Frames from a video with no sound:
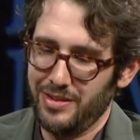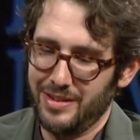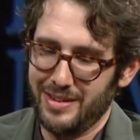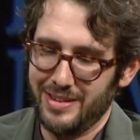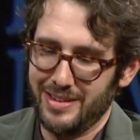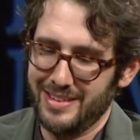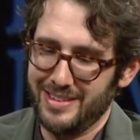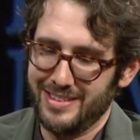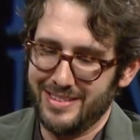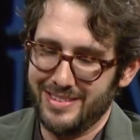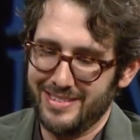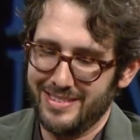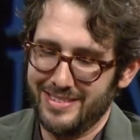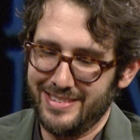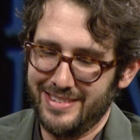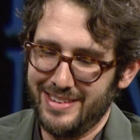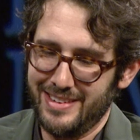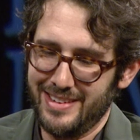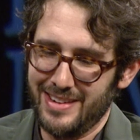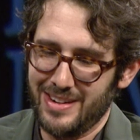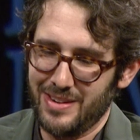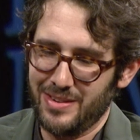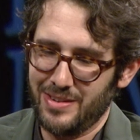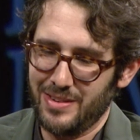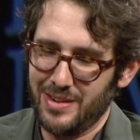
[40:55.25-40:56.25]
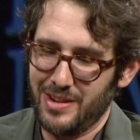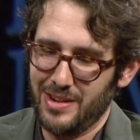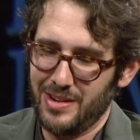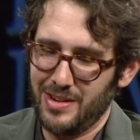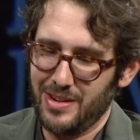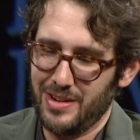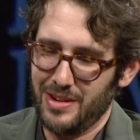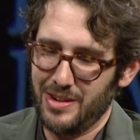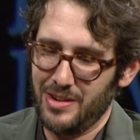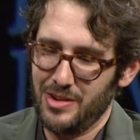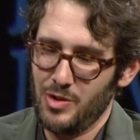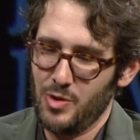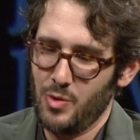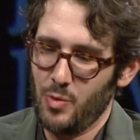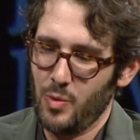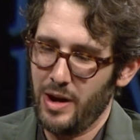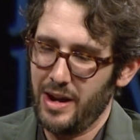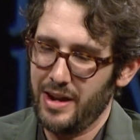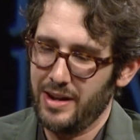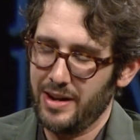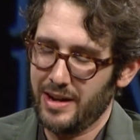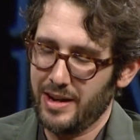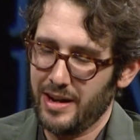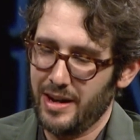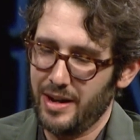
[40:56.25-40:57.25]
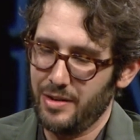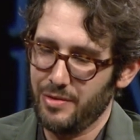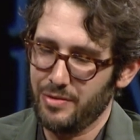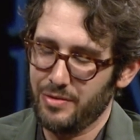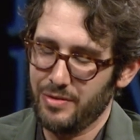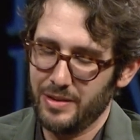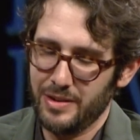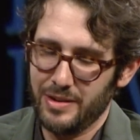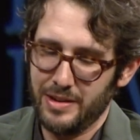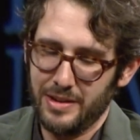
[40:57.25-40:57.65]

uh, you know, an, a new way to kind of,